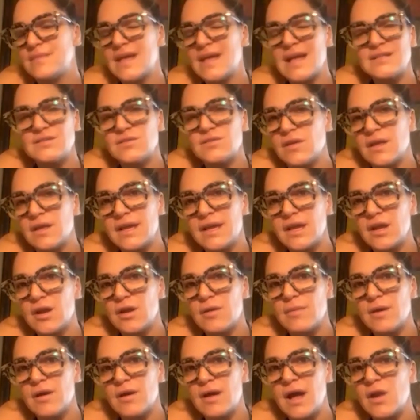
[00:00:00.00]
That's care
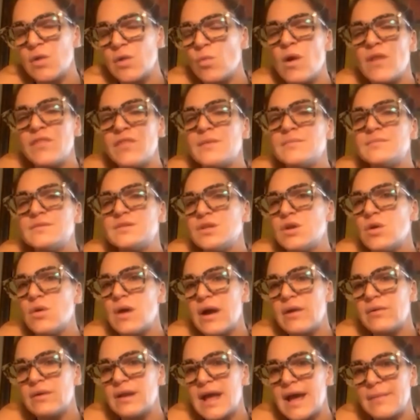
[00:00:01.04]
about. I don't want them to know
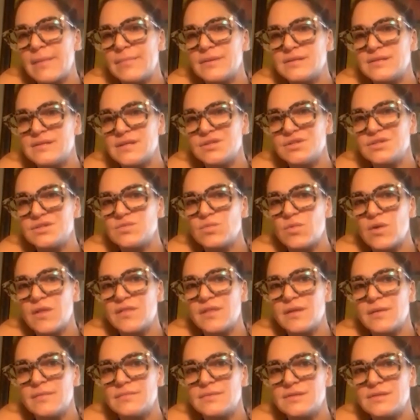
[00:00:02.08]
how it happens. I just want
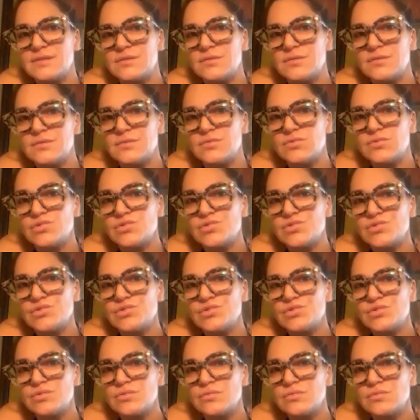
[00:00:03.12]
them to
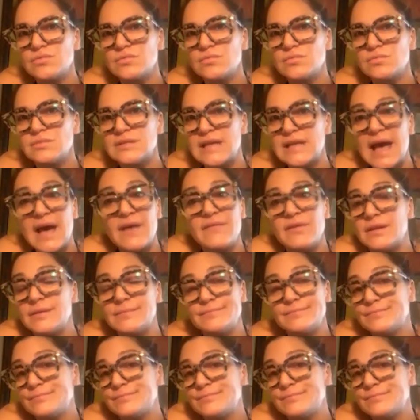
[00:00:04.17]
to have it.